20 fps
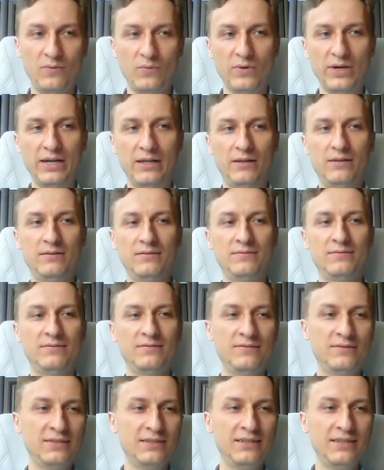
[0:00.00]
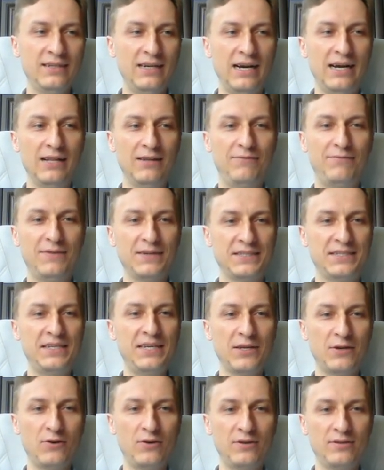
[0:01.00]
well,
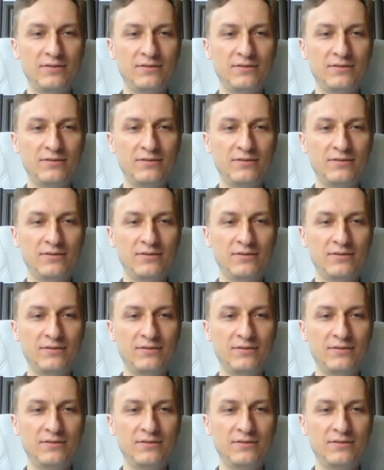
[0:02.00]
Alphazeros'